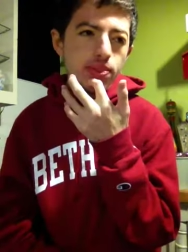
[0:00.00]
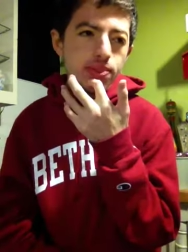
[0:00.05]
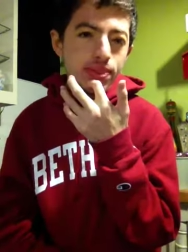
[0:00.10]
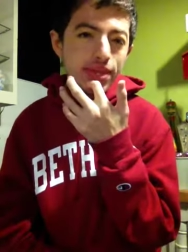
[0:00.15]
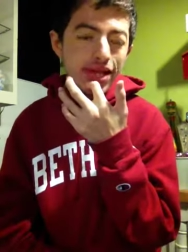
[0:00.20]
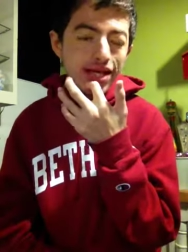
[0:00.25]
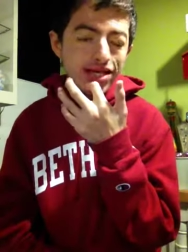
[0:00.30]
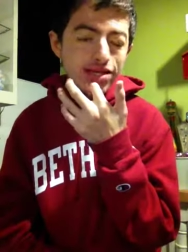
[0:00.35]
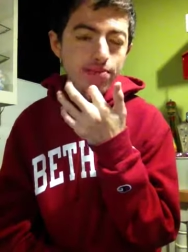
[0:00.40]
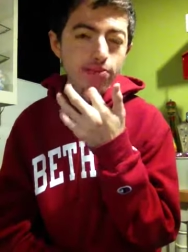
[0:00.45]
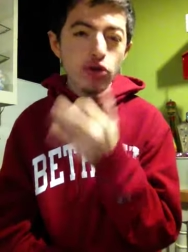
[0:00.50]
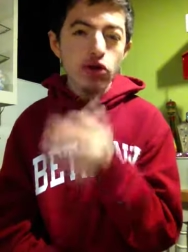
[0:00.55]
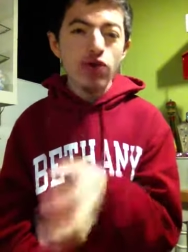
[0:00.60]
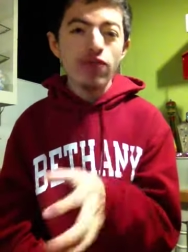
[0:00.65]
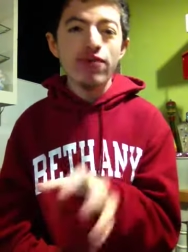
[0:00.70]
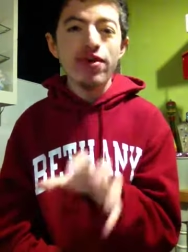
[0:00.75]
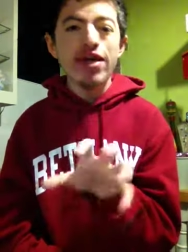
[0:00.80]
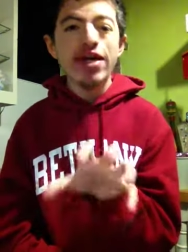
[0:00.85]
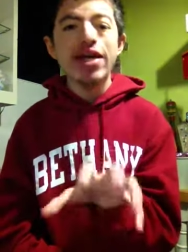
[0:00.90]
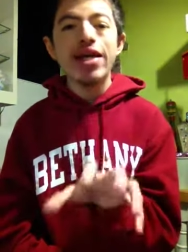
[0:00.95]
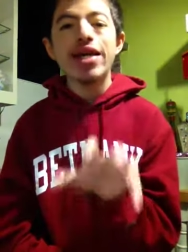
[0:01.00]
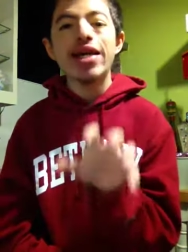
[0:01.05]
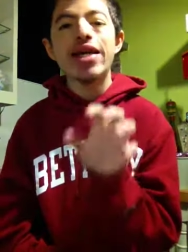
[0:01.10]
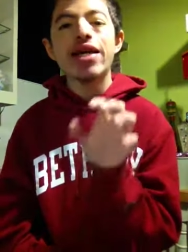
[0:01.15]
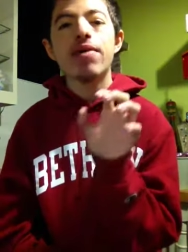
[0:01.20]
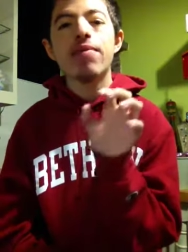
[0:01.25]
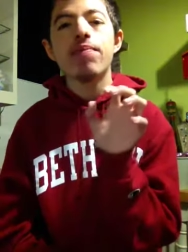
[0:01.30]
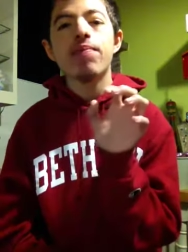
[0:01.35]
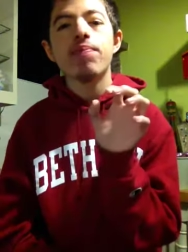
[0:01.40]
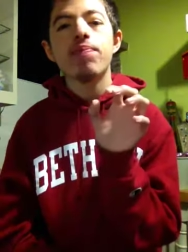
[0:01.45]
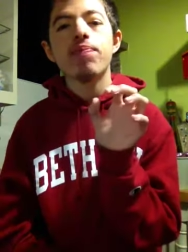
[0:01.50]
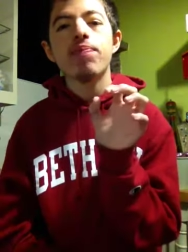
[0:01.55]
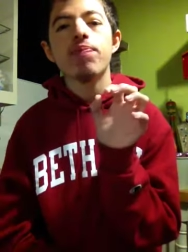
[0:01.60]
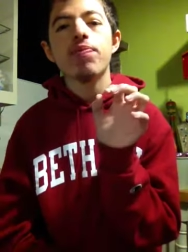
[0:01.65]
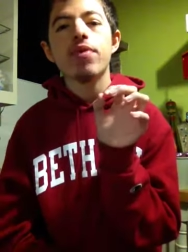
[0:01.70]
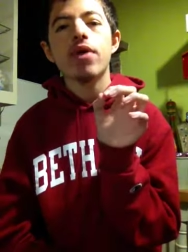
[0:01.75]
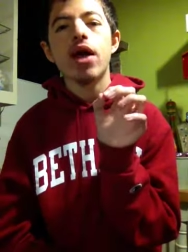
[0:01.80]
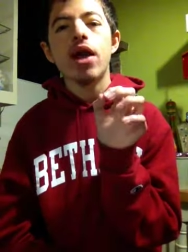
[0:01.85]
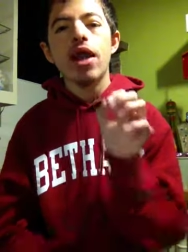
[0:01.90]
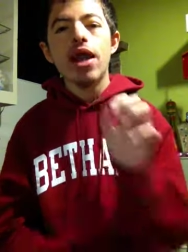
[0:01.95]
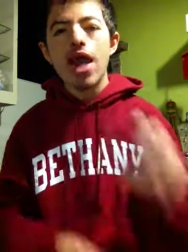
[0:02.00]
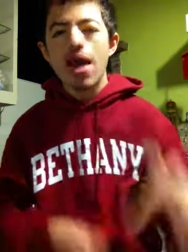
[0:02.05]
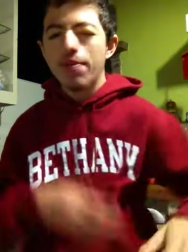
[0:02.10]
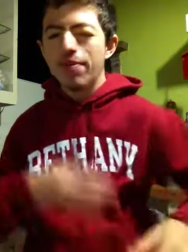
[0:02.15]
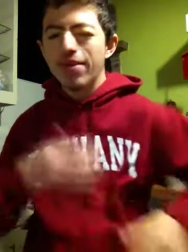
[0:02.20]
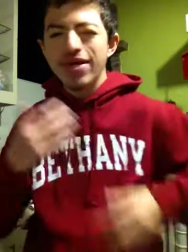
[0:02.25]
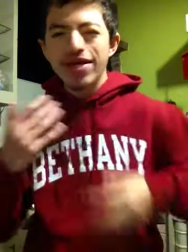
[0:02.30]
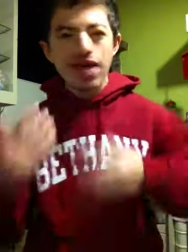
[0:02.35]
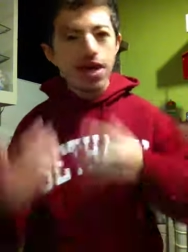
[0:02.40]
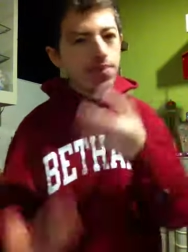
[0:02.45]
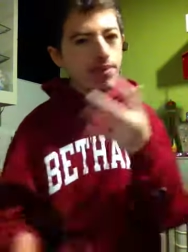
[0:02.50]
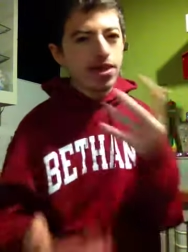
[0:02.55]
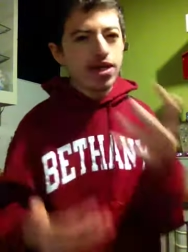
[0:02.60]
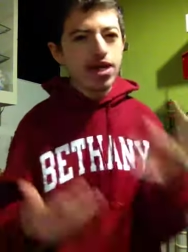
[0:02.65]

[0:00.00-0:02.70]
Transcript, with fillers: this movie, let me get the